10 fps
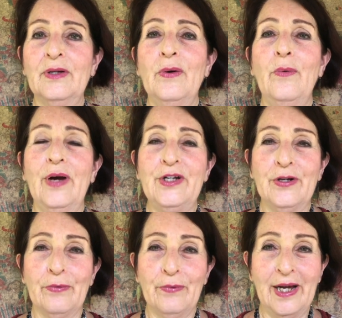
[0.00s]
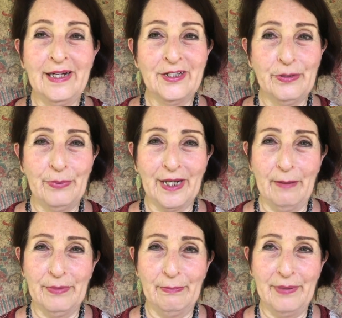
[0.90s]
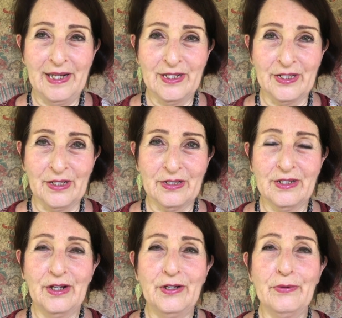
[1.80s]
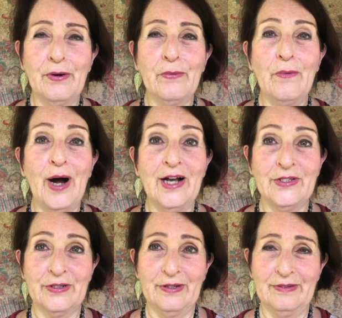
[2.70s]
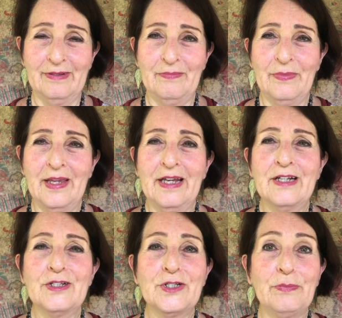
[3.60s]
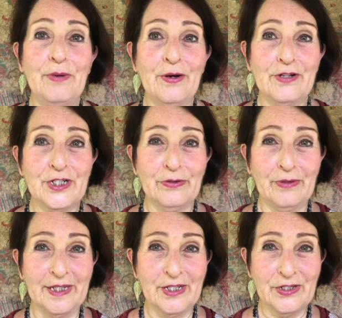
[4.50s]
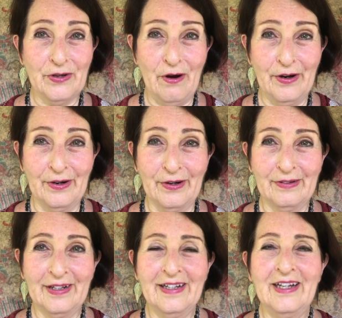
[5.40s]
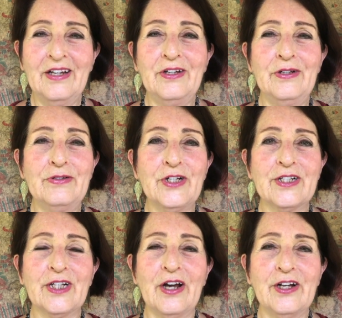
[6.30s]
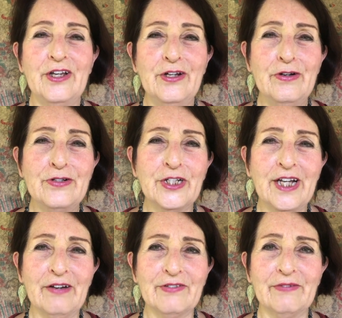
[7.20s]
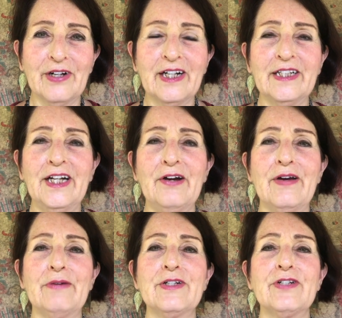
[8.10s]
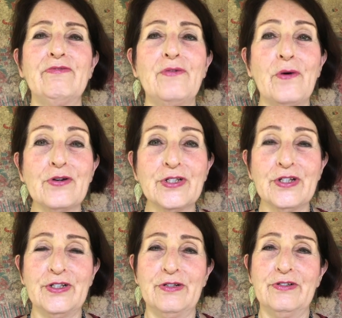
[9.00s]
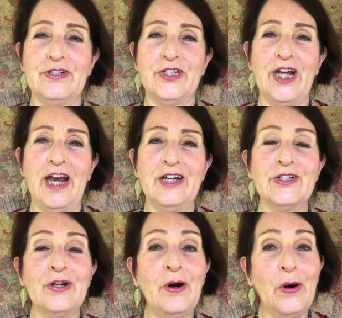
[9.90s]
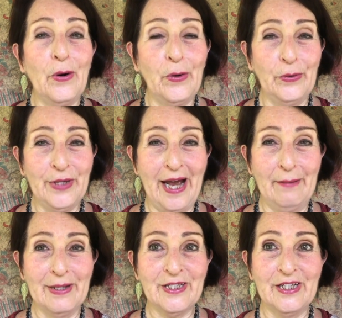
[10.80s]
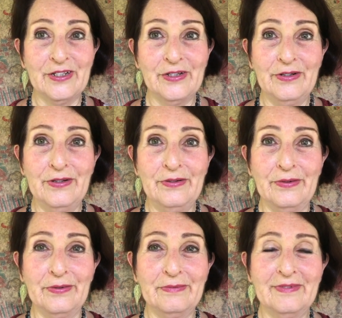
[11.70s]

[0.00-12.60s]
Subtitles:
When you're ready to pick up the pieces, you are wiser, spiritually stronger. You just got a huge gift of a clearing which forces you to change old habits into new.